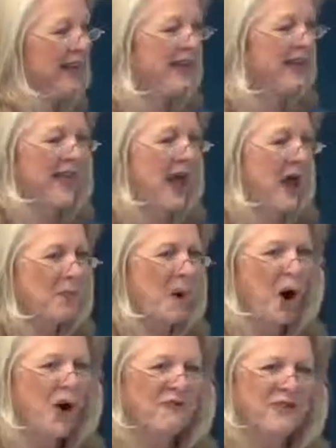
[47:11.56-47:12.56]
that
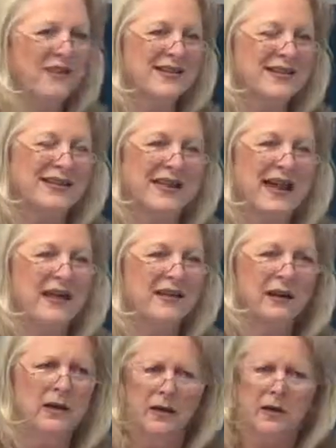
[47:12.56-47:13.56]
part of us that
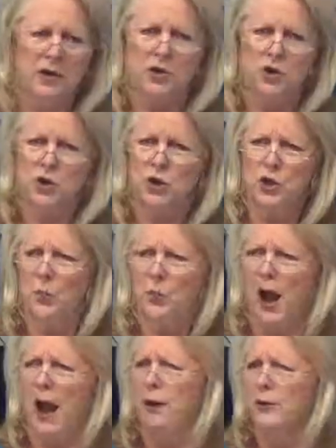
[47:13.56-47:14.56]
stood
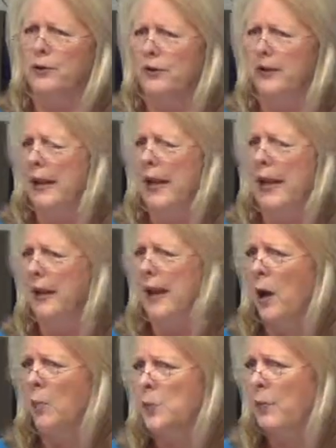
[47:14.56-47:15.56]
proud and
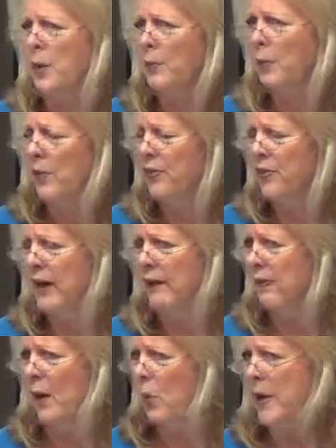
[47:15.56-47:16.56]
helped people think
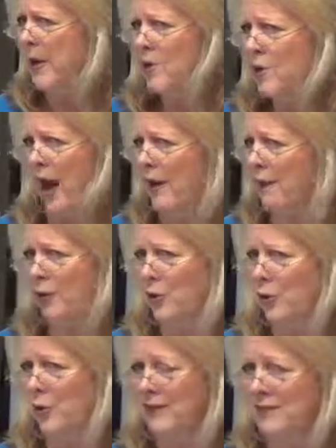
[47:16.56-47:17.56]
that we knew how to
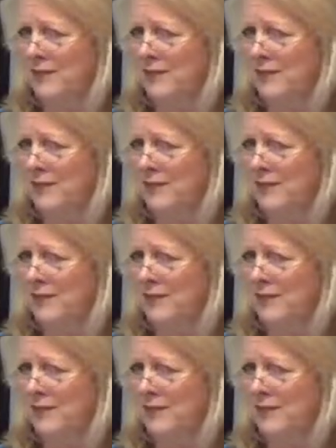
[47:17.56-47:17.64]
do it.